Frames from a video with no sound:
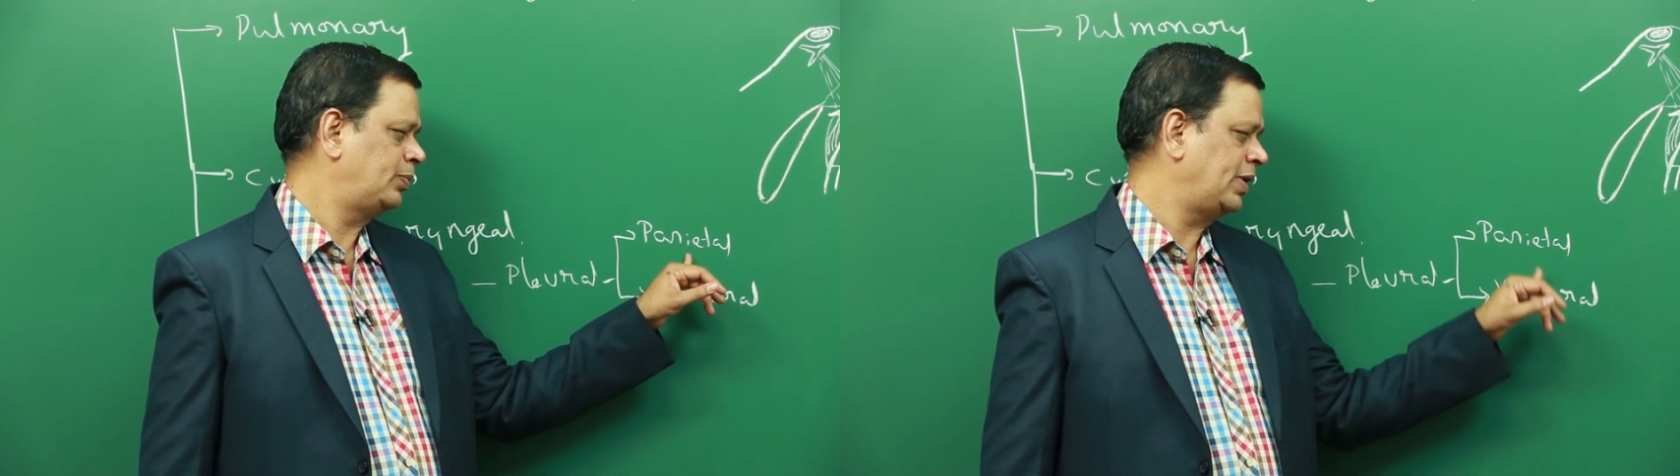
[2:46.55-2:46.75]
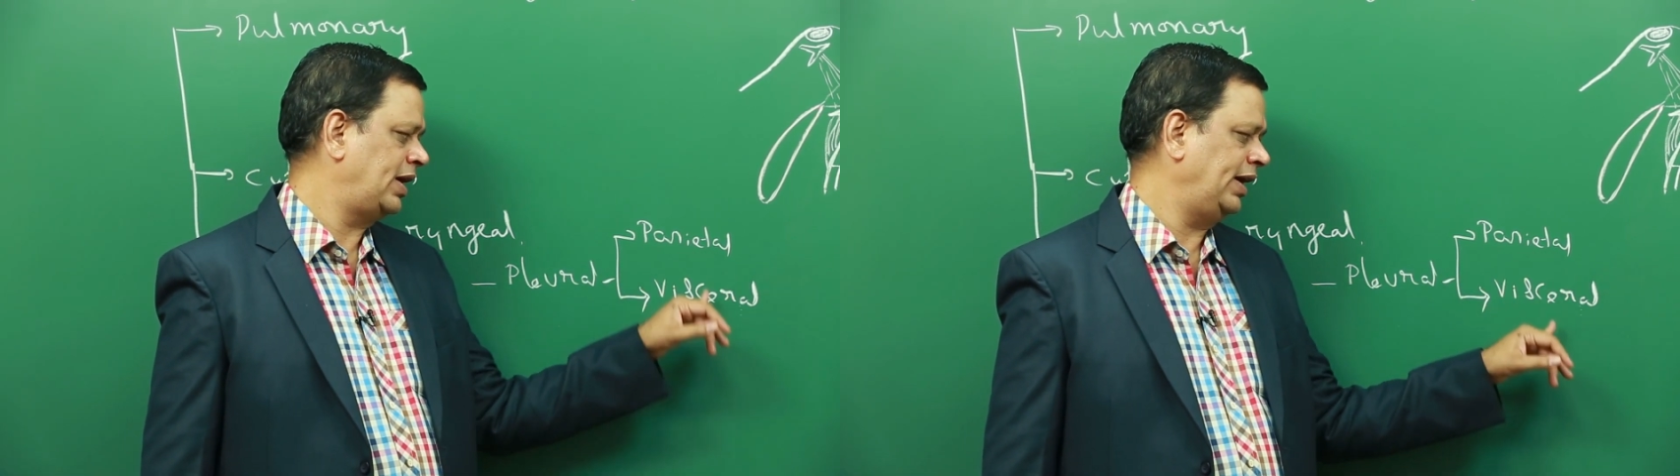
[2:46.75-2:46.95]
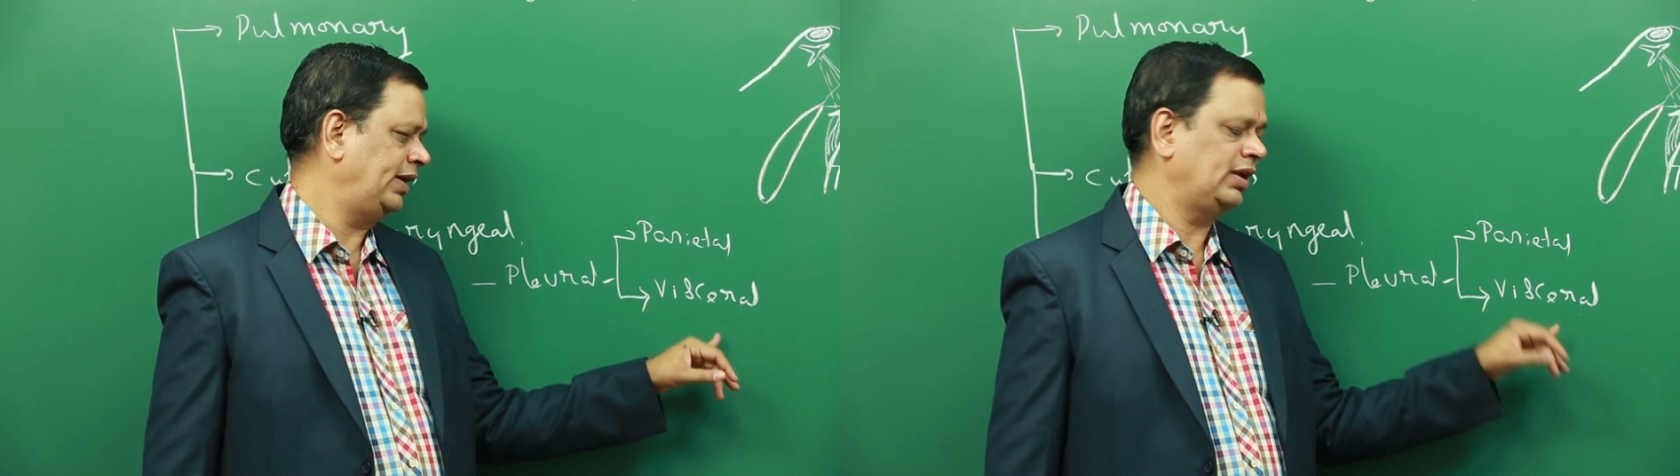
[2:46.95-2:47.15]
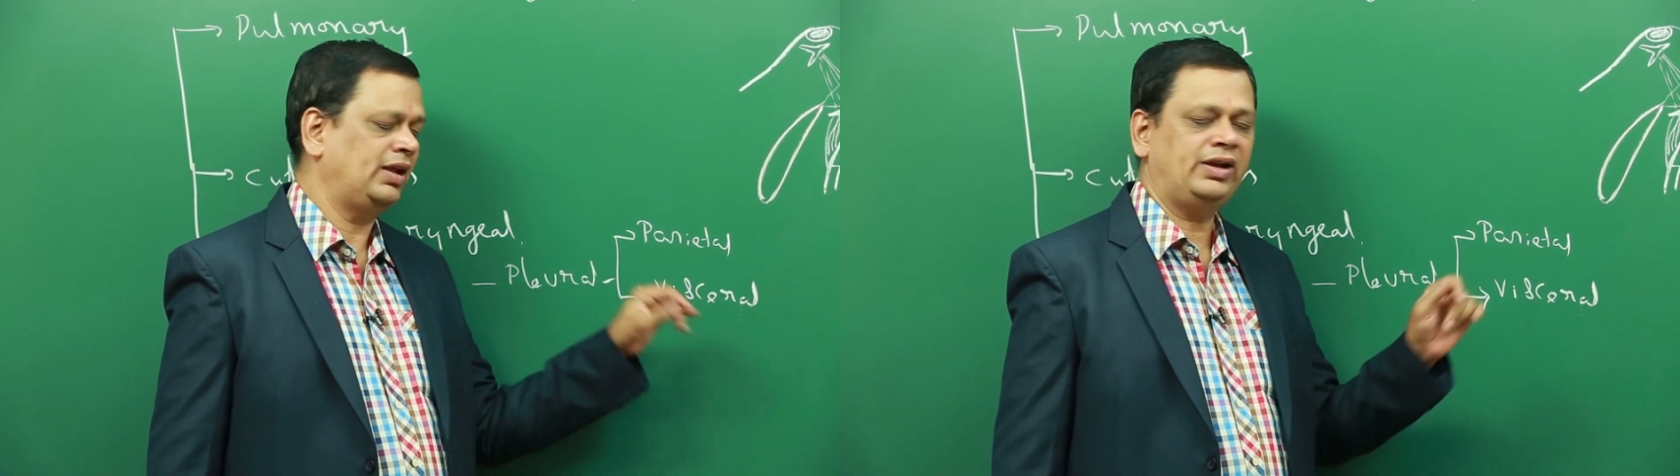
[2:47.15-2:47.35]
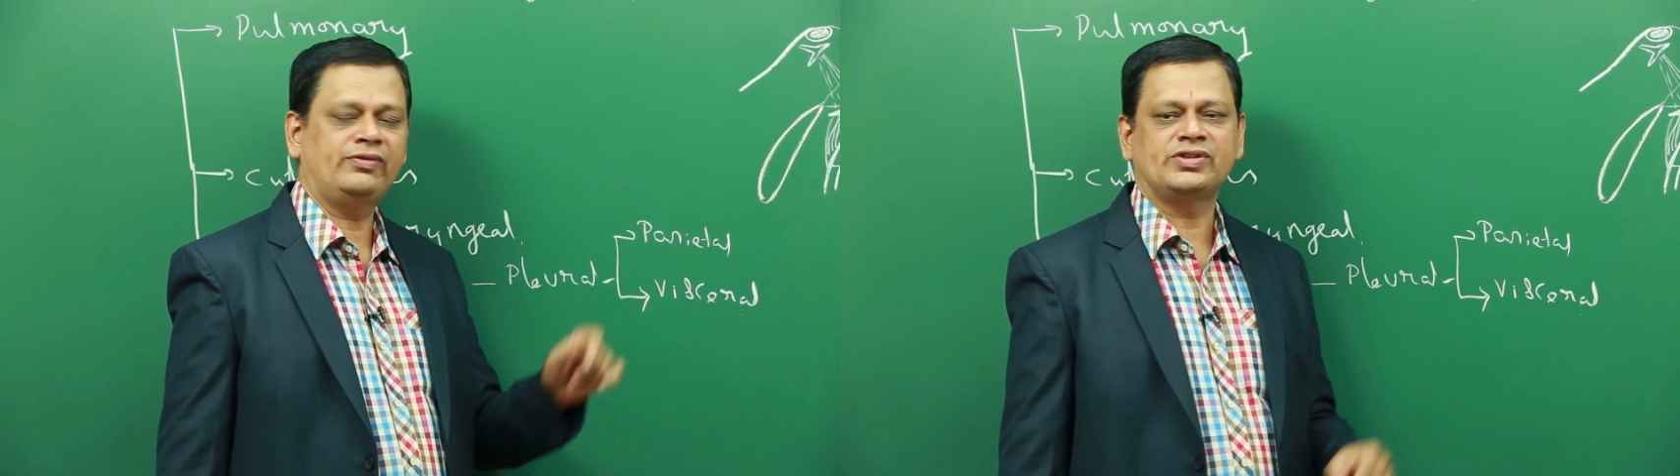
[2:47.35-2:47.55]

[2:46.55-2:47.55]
parietal and